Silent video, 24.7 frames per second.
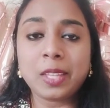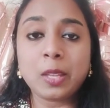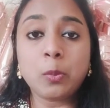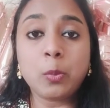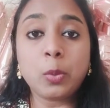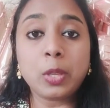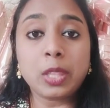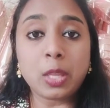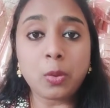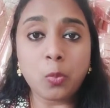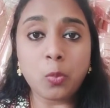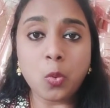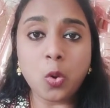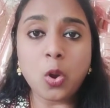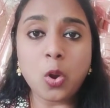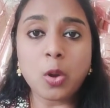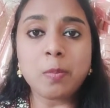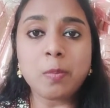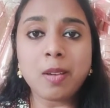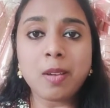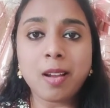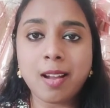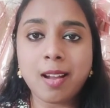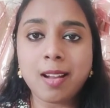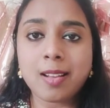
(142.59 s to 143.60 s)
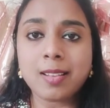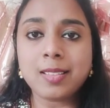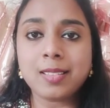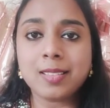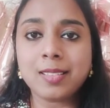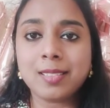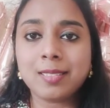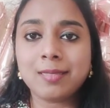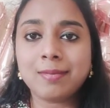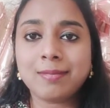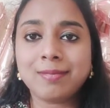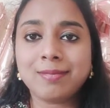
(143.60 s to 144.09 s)
with a warm heart.
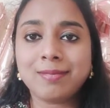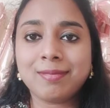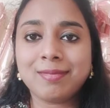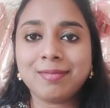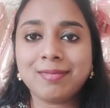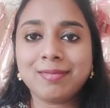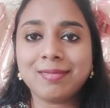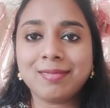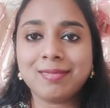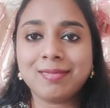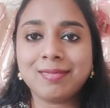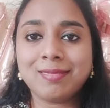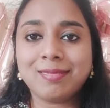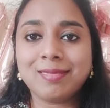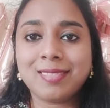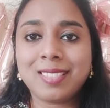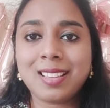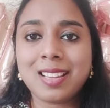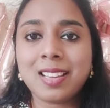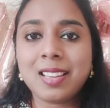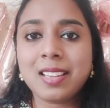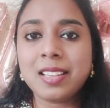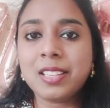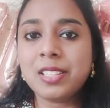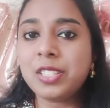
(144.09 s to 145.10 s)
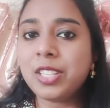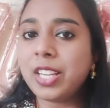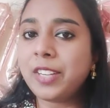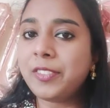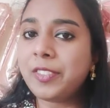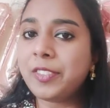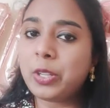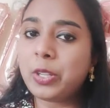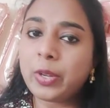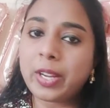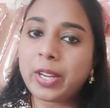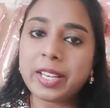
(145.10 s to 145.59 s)
Shall
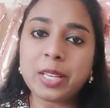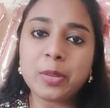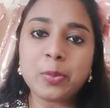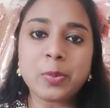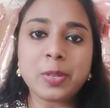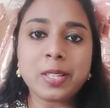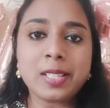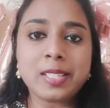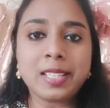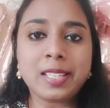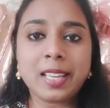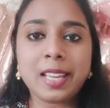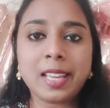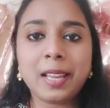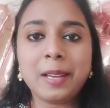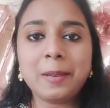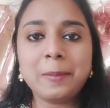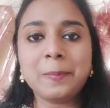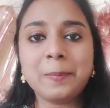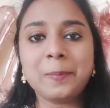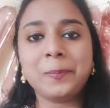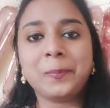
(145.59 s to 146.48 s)
we look at the verse again?